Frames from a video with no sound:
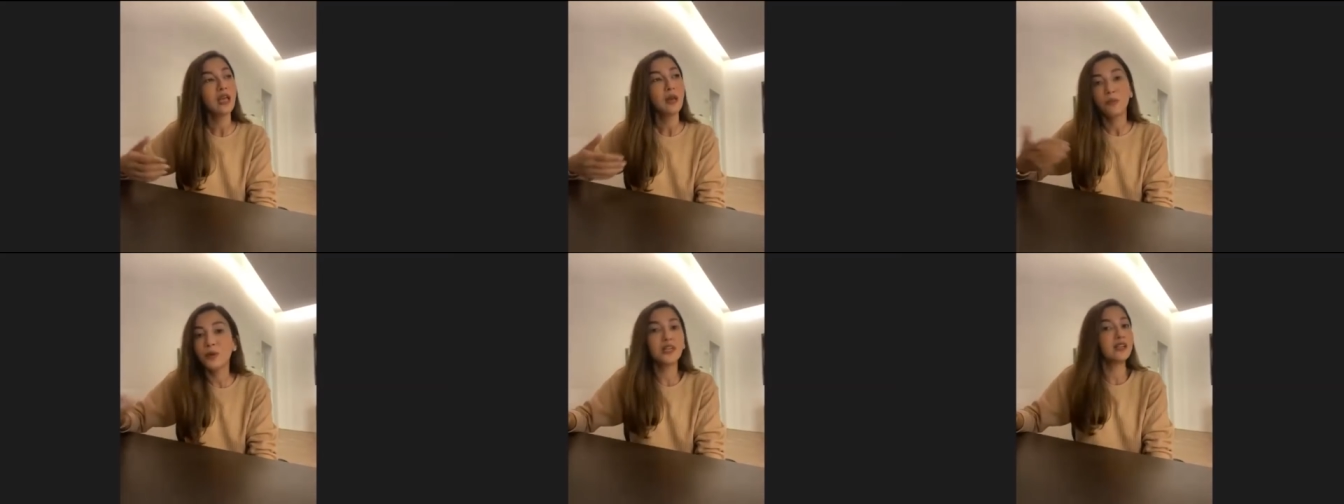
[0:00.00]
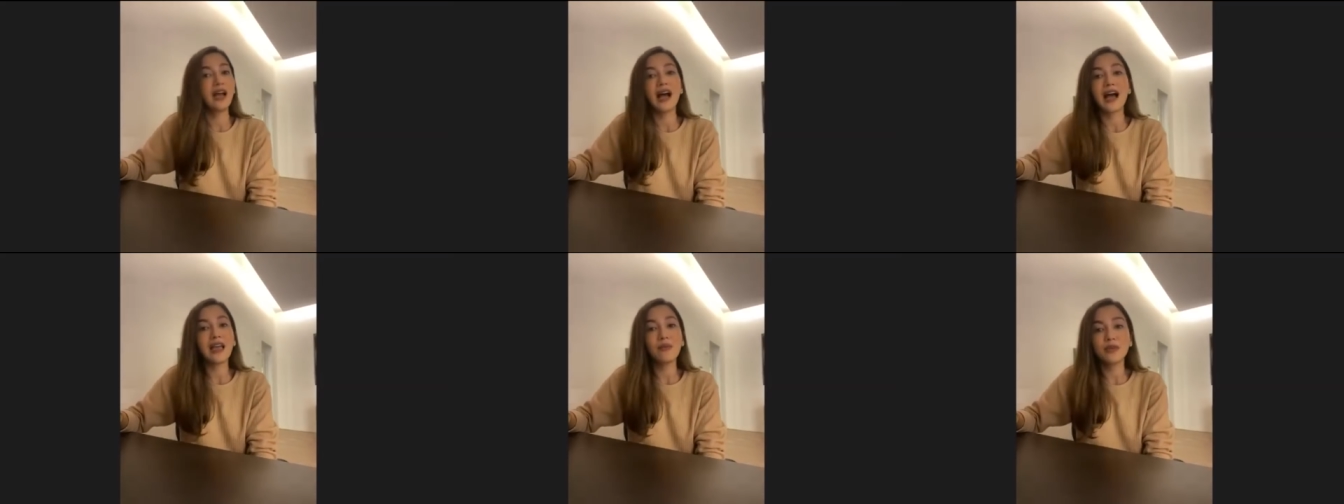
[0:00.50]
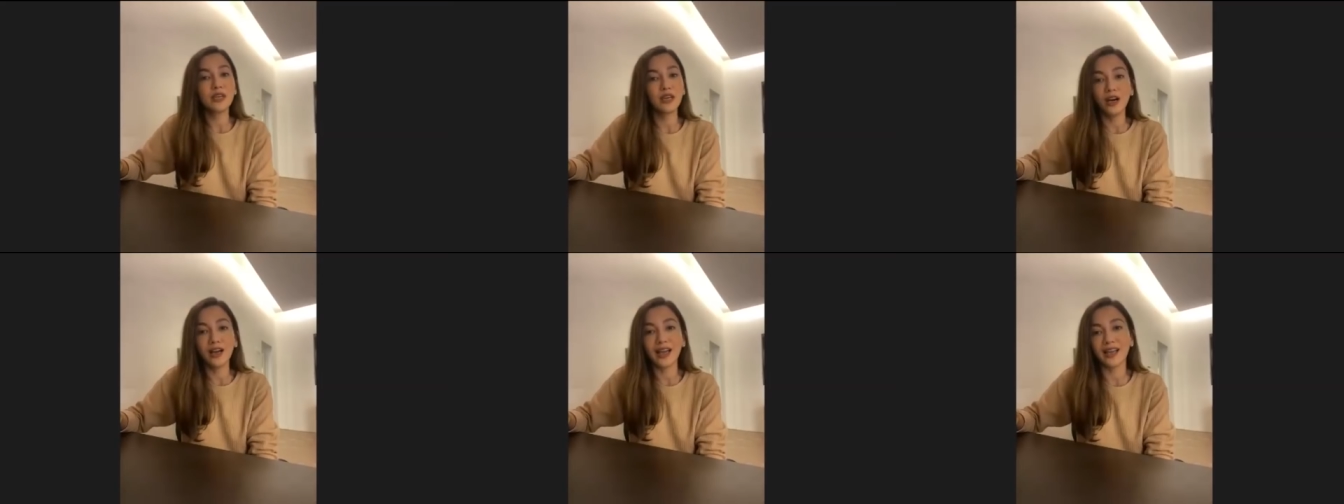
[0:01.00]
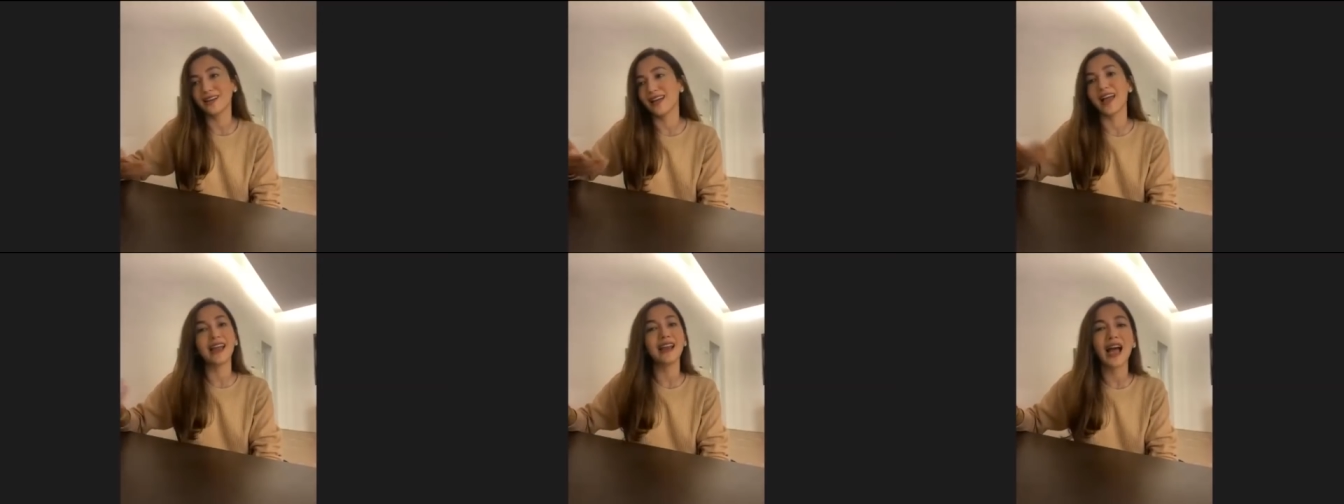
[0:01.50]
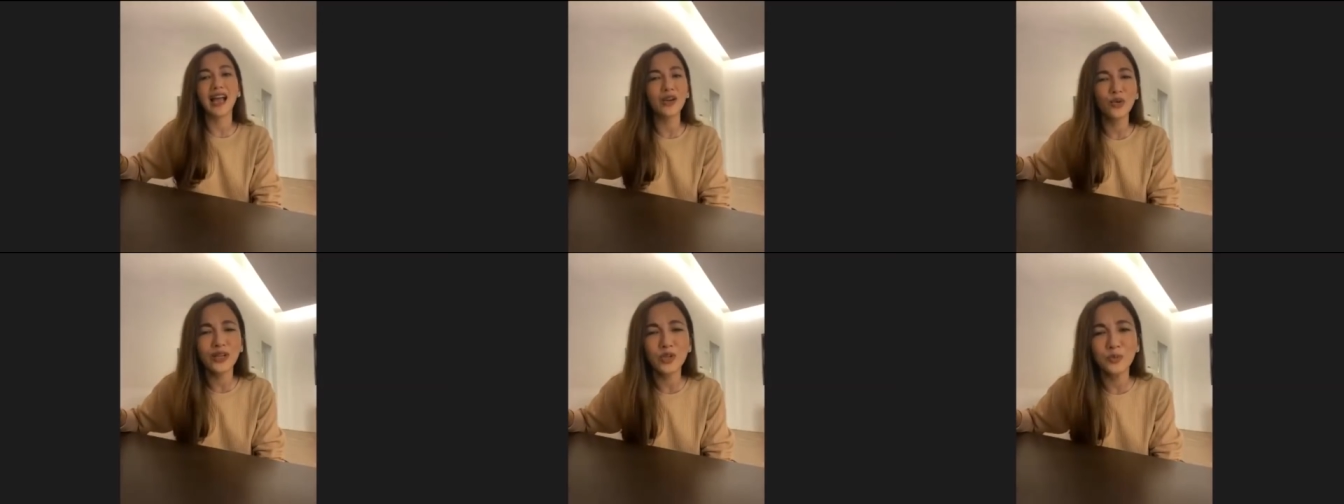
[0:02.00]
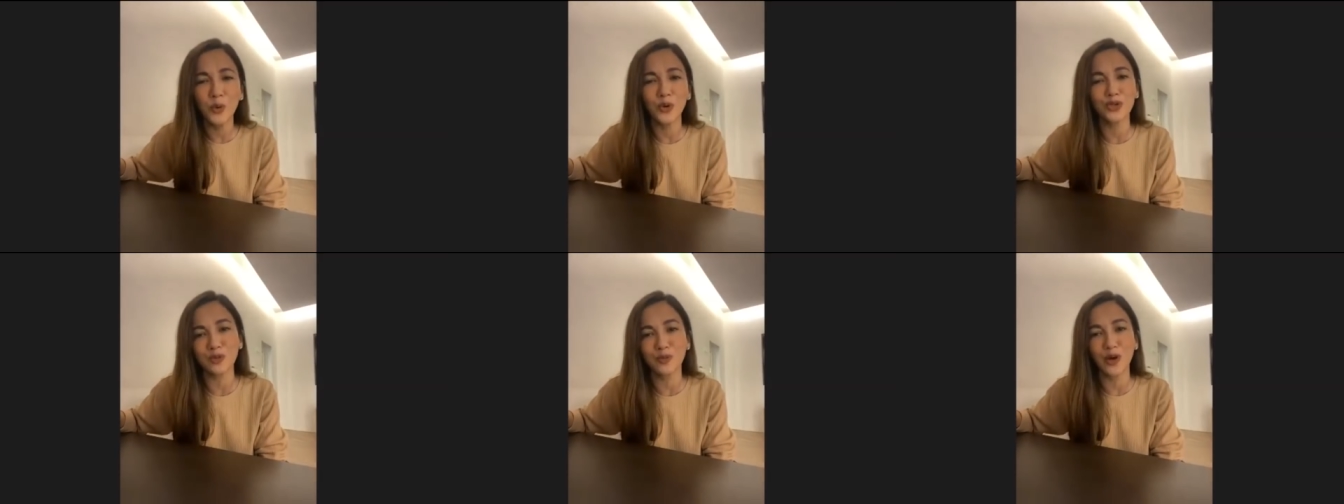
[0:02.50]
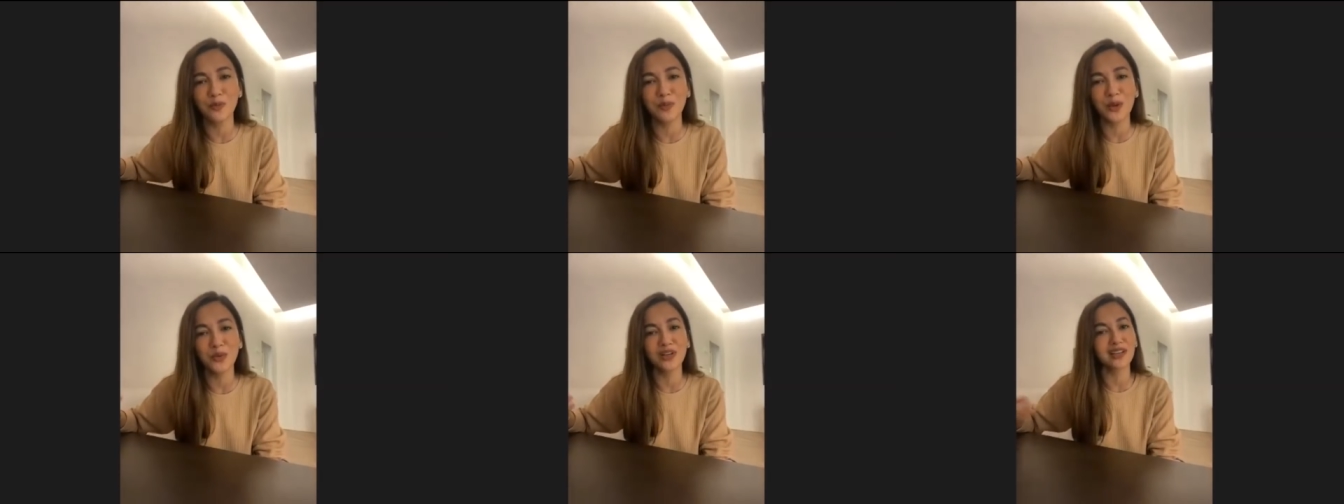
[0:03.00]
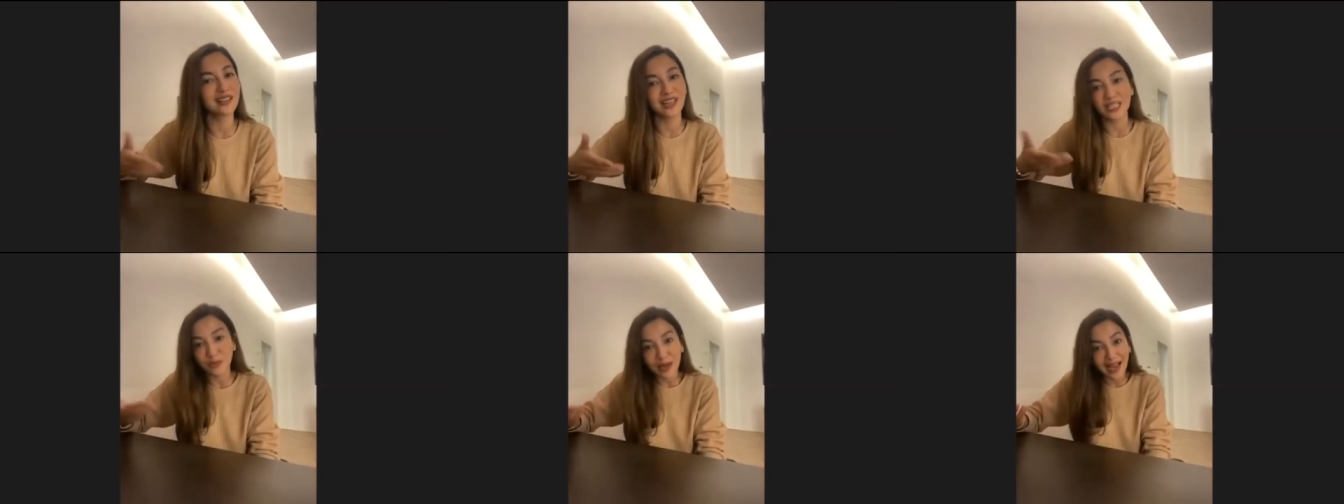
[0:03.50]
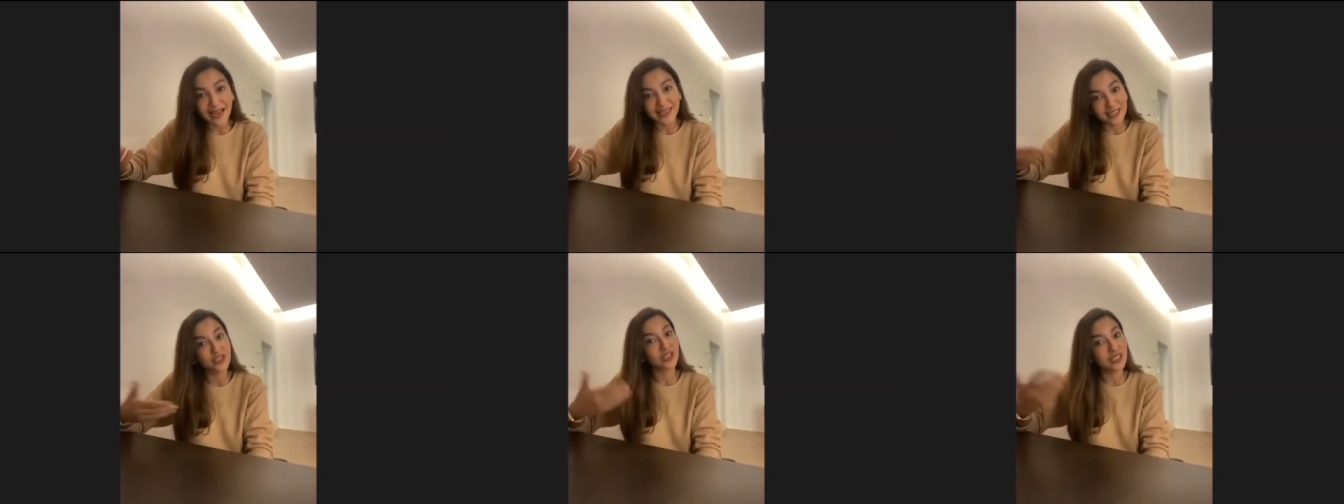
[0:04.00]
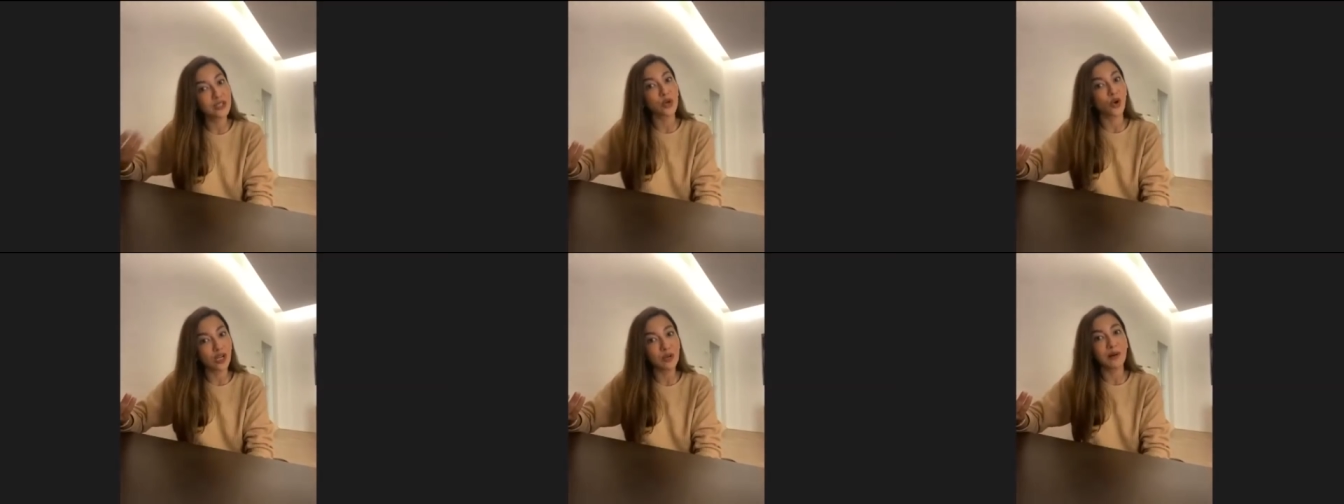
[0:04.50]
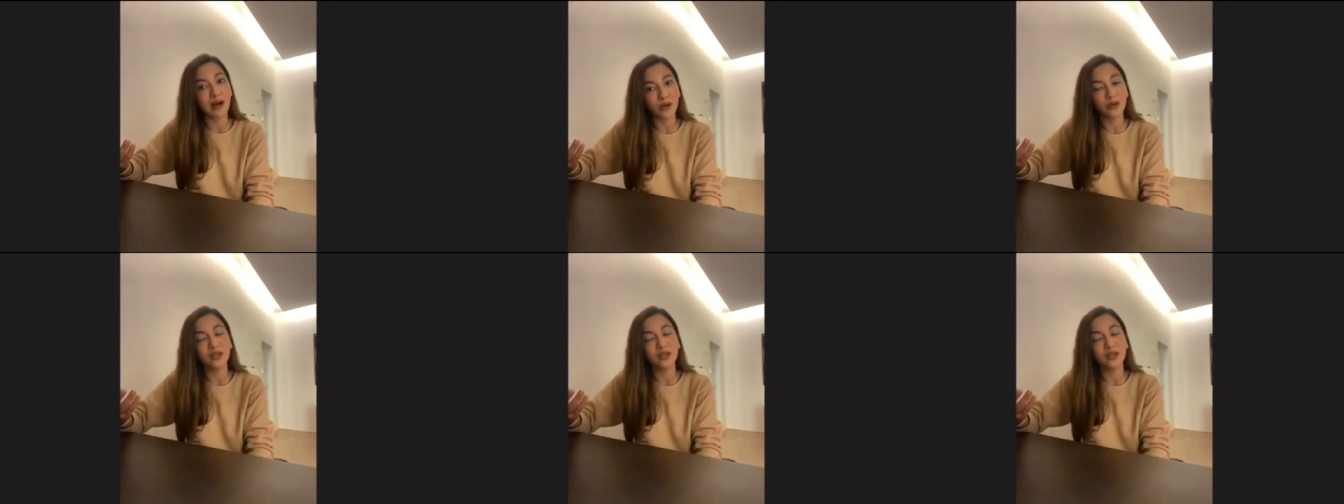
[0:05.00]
But I am here, and I don't need to boast about my work, and that's why I didn't really talk about